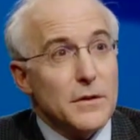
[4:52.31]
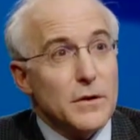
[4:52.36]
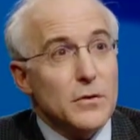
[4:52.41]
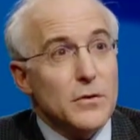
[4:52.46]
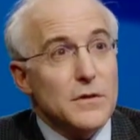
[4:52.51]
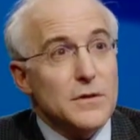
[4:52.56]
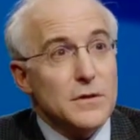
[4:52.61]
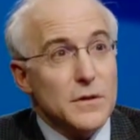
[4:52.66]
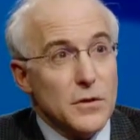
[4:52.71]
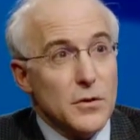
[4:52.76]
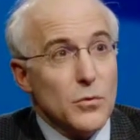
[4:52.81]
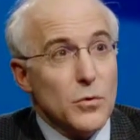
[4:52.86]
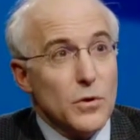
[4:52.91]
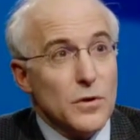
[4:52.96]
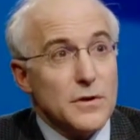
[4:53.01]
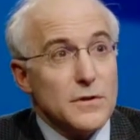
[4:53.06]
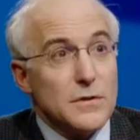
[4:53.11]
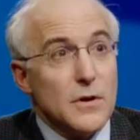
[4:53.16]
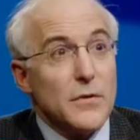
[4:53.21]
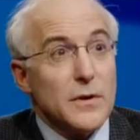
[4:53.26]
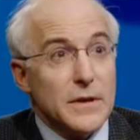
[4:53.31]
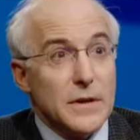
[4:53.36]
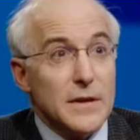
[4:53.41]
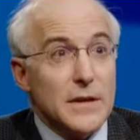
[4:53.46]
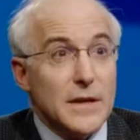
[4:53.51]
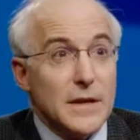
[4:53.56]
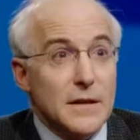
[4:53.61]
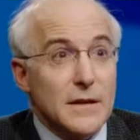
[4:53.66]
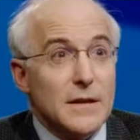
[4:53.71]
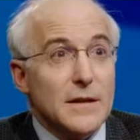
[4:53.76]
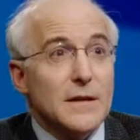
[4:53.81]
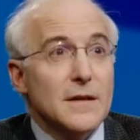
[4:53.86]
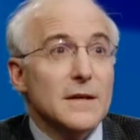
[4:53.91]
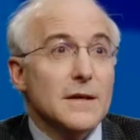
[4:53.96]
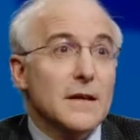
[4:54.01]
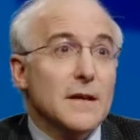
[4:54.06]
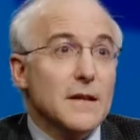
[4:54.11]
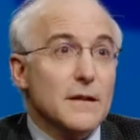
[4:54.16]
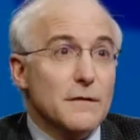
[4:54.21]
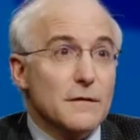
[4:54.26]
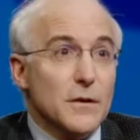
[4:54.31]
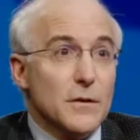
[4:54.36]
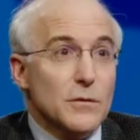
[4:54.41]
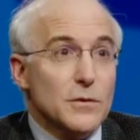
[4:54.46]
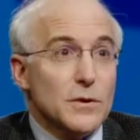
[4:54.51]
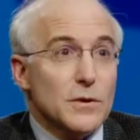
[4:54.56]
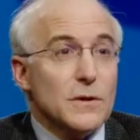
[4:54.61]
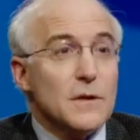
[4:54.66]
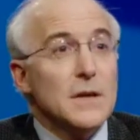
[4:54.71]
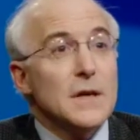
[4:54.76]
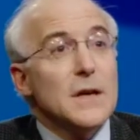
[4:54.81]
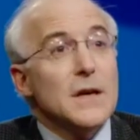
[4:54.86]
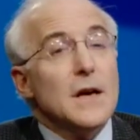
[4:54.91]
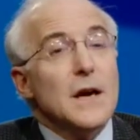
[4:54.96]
of the goods that the world is going to need in the future,